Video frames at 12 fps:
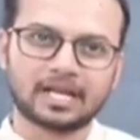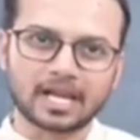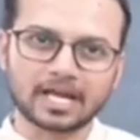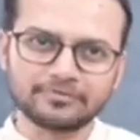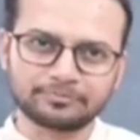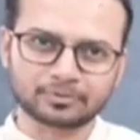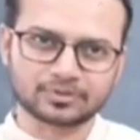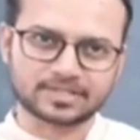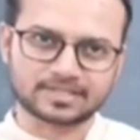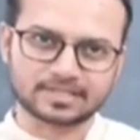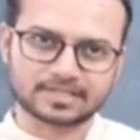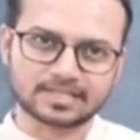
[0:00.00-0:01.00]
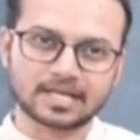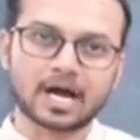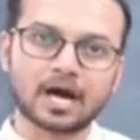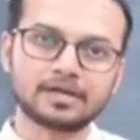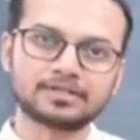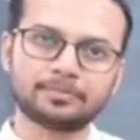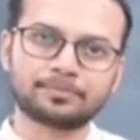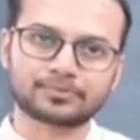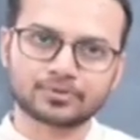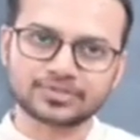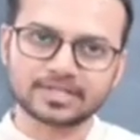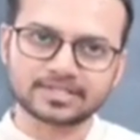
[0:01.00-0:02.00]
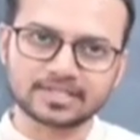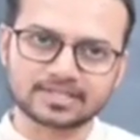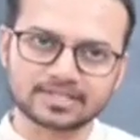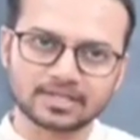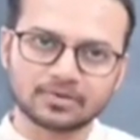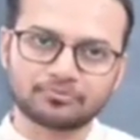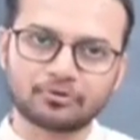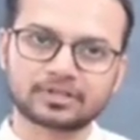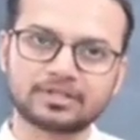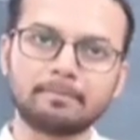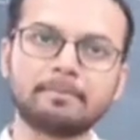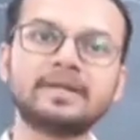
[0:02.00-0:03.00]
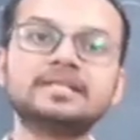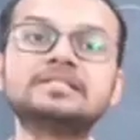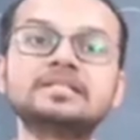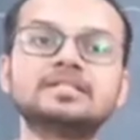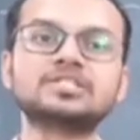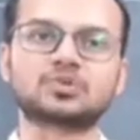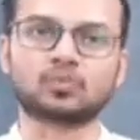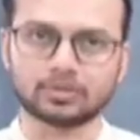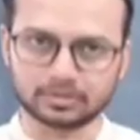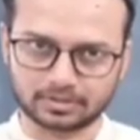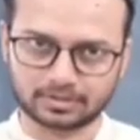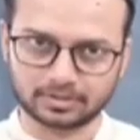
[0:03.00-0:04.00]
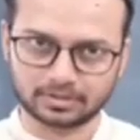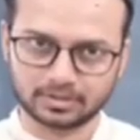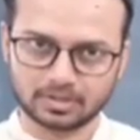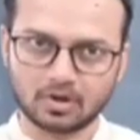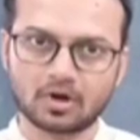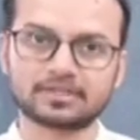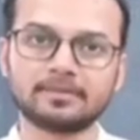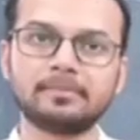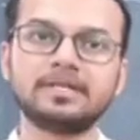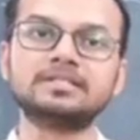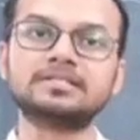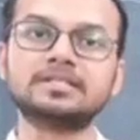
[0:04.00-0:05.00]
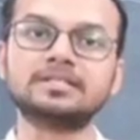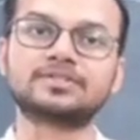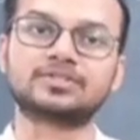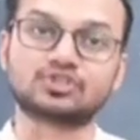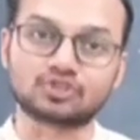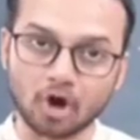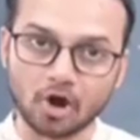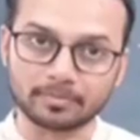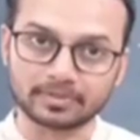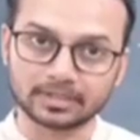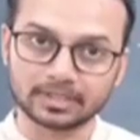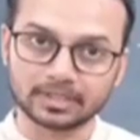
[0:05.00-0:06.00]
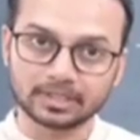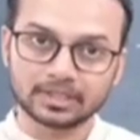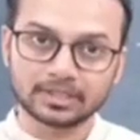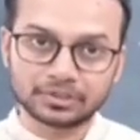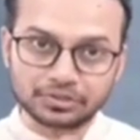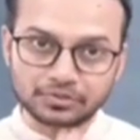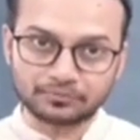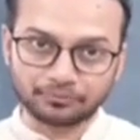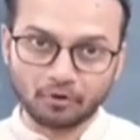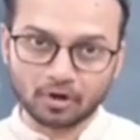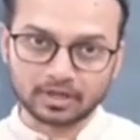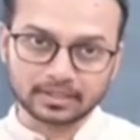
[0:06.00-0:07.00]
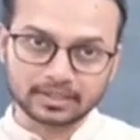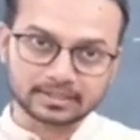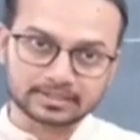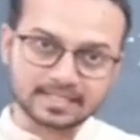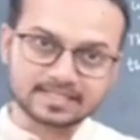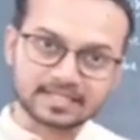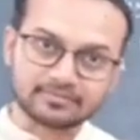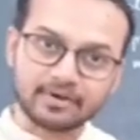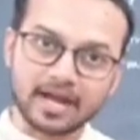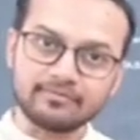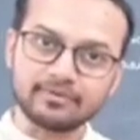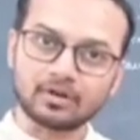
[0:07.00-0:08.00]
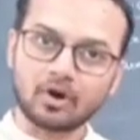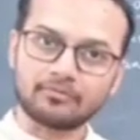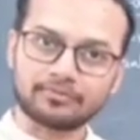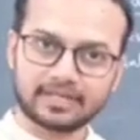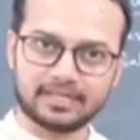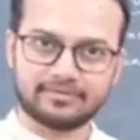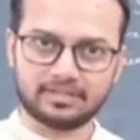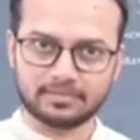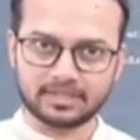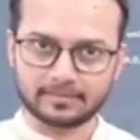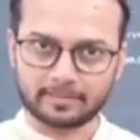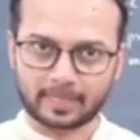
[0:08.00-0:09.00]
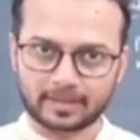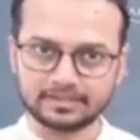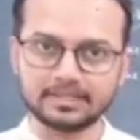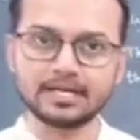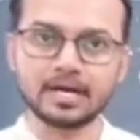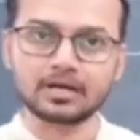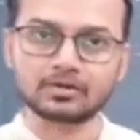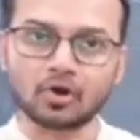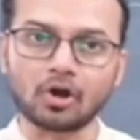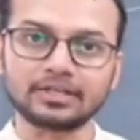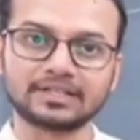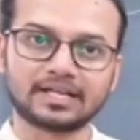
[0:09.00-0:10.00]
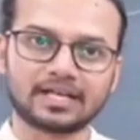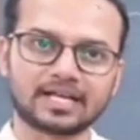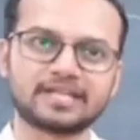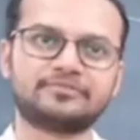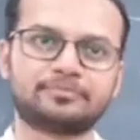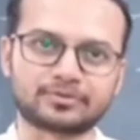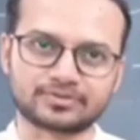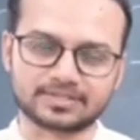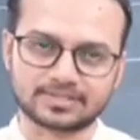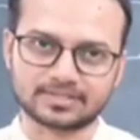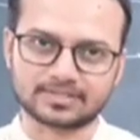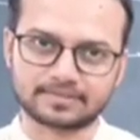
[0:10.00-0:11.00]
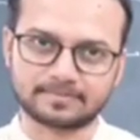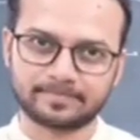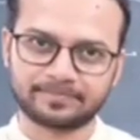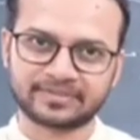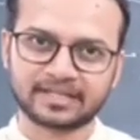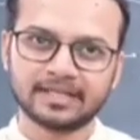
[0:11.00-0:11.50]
Life processes are the processes for the maintenance work or the maintenance job for the survival of a living being. They are called life processes.